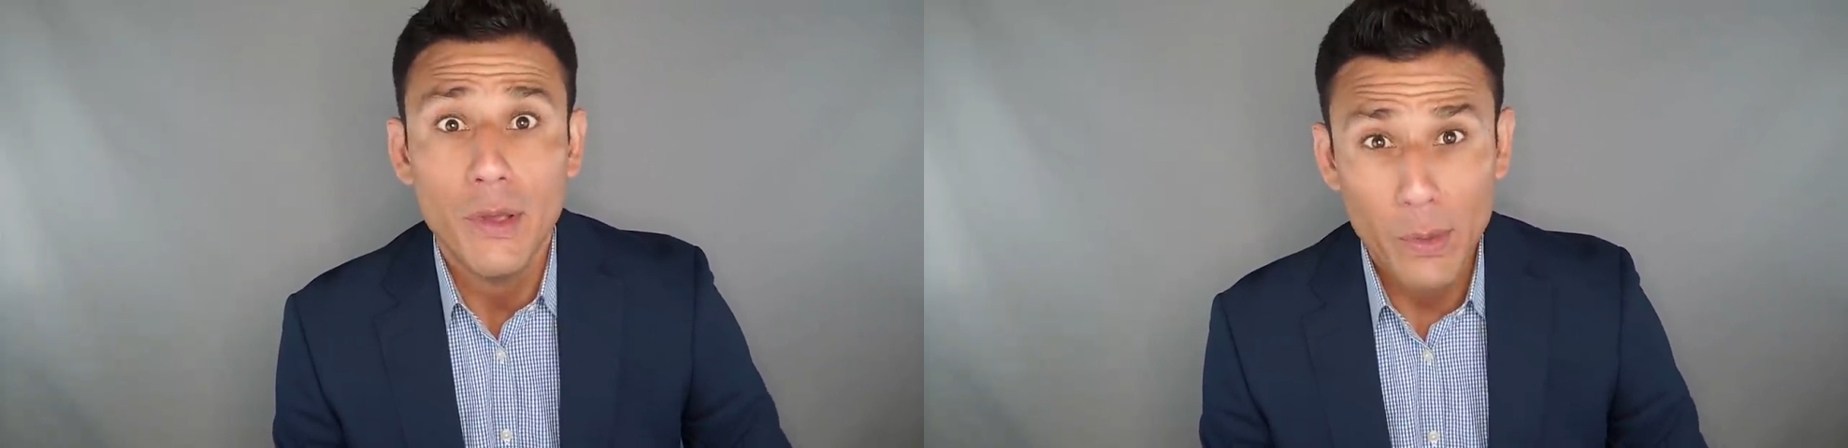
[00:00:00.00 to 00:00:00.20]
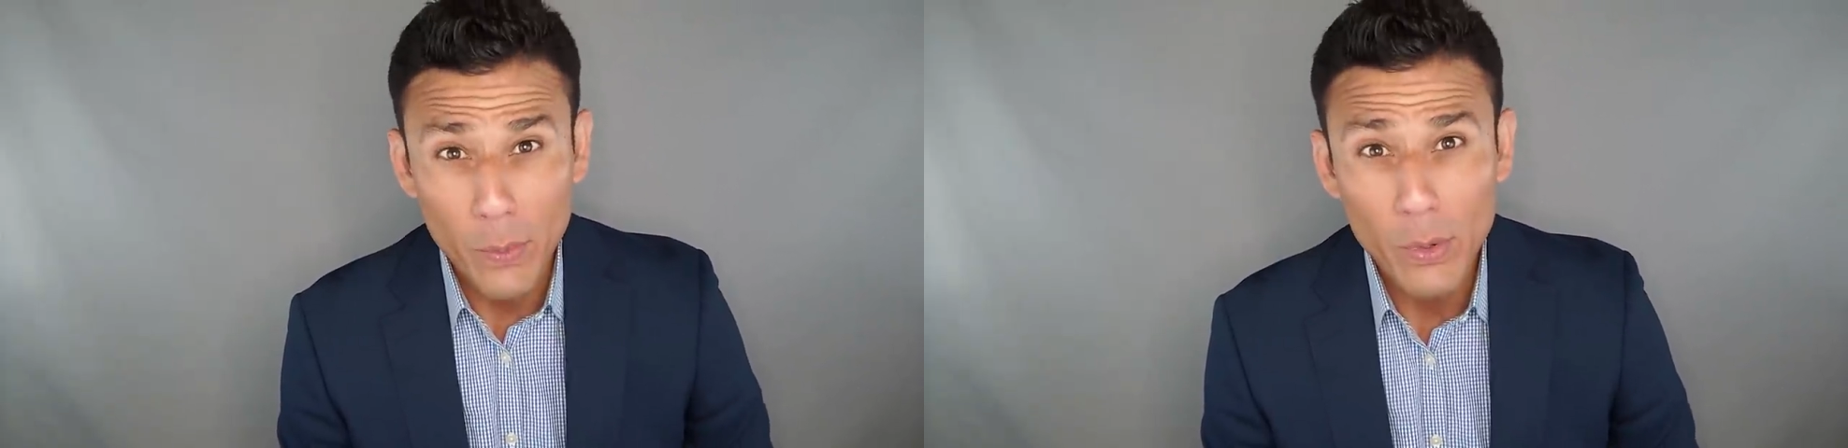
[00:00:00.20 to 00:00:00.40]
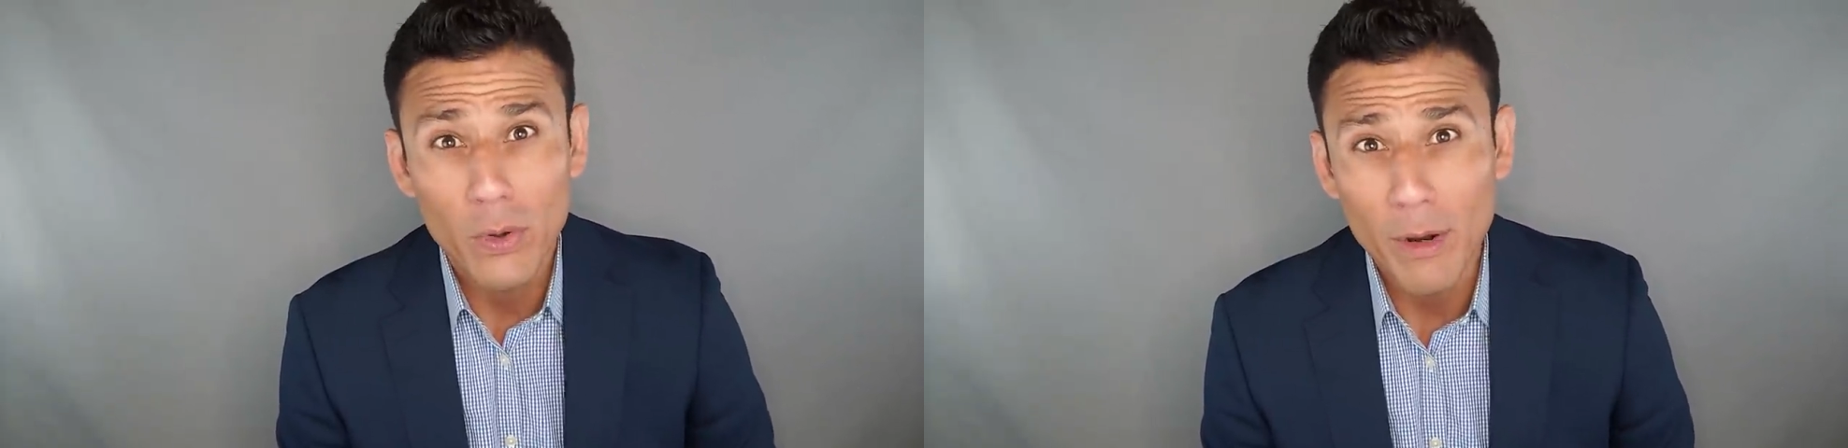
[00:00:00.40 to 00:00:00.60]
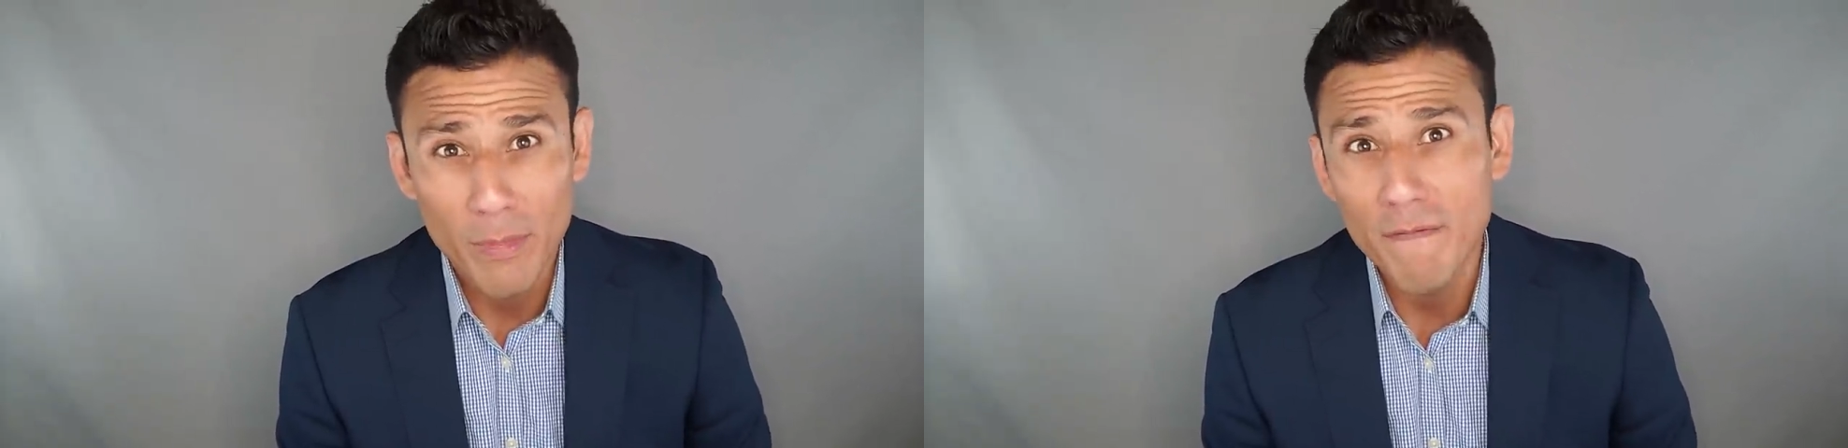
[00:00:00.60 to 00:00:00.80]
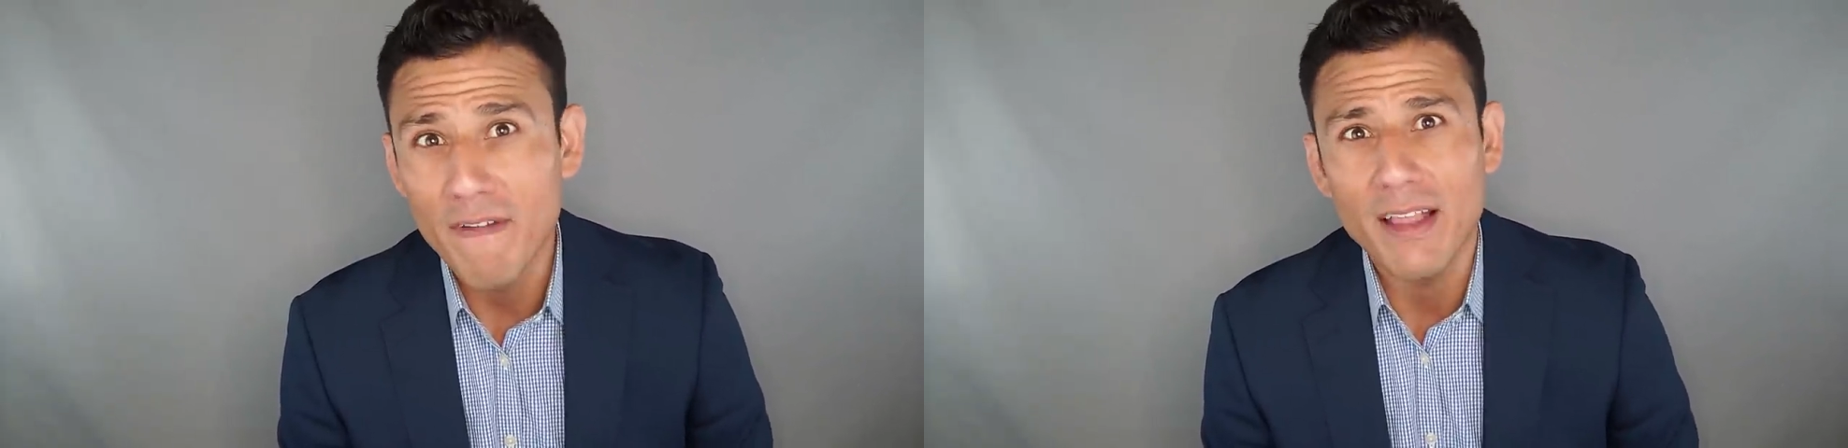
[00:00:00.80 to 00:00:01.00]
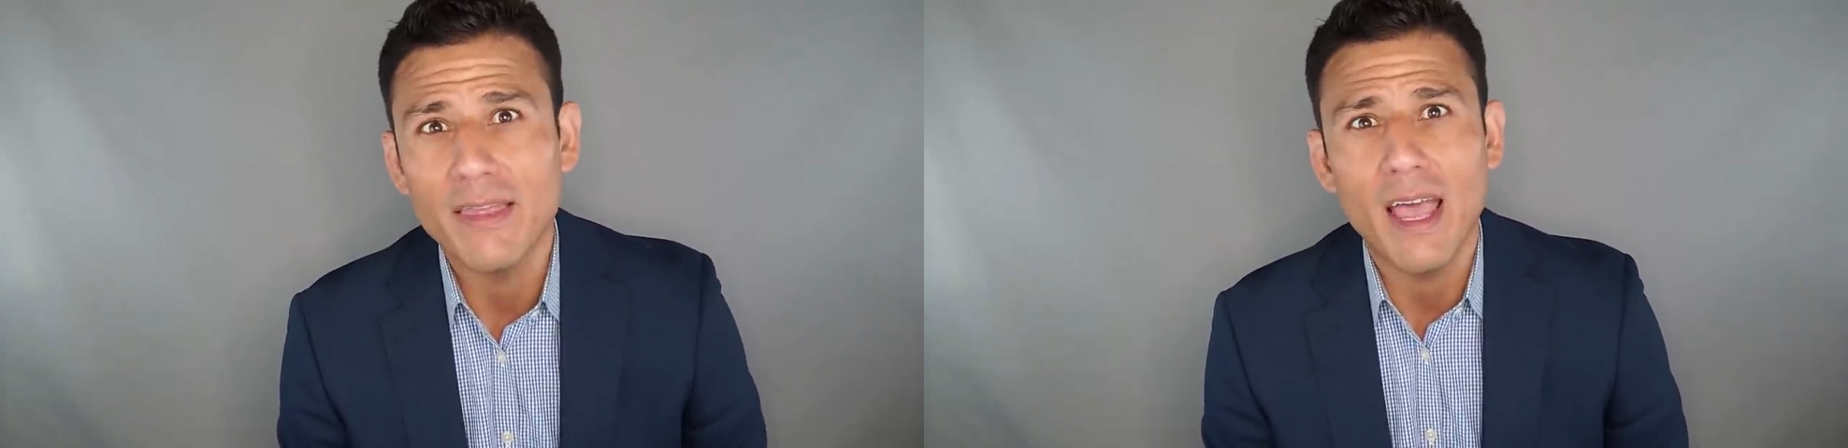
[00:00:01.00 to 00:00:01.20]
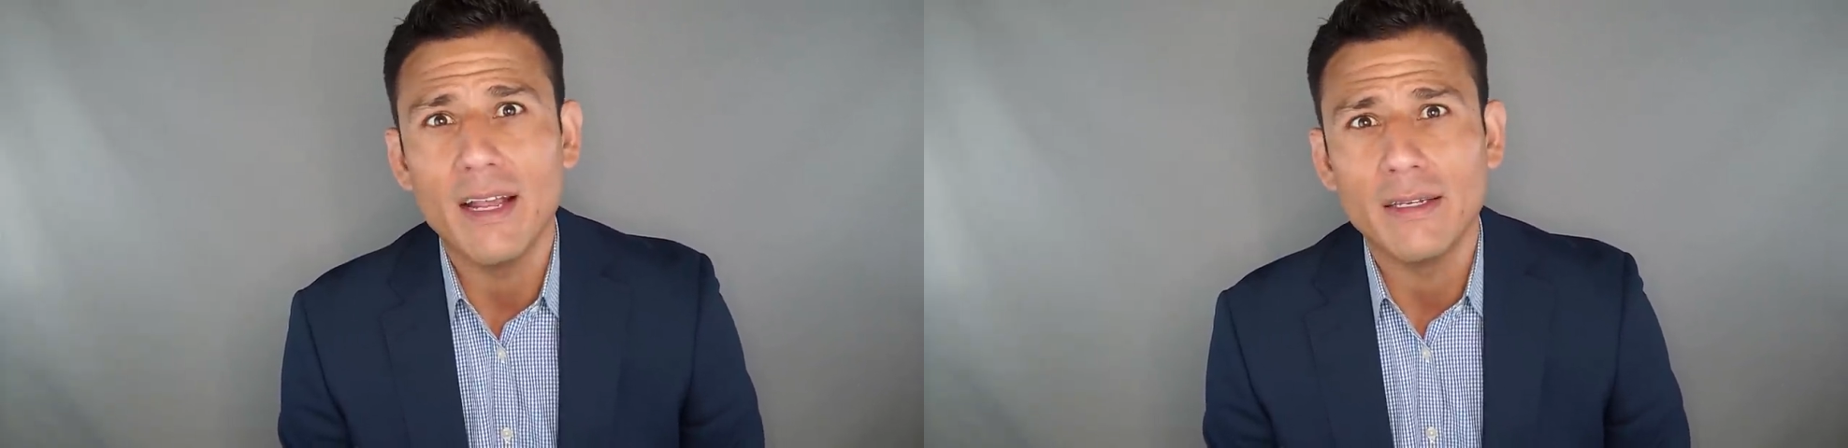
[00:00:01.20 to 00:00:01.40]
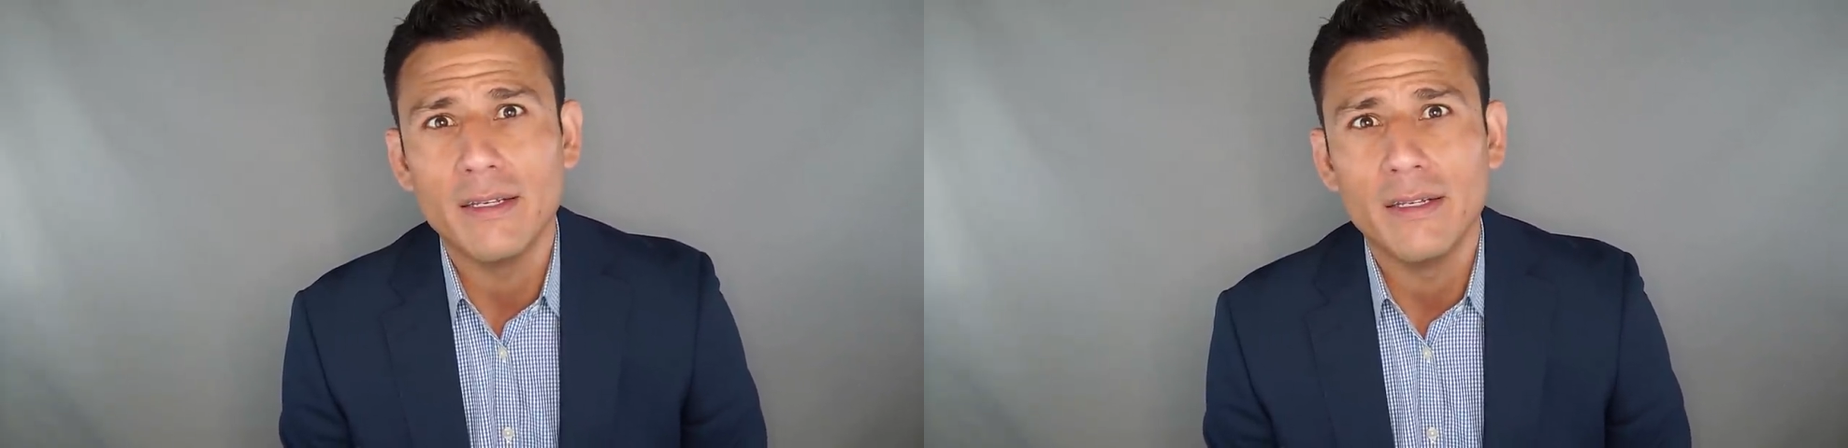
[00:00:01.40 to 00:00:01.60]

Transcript: We want to prevent that.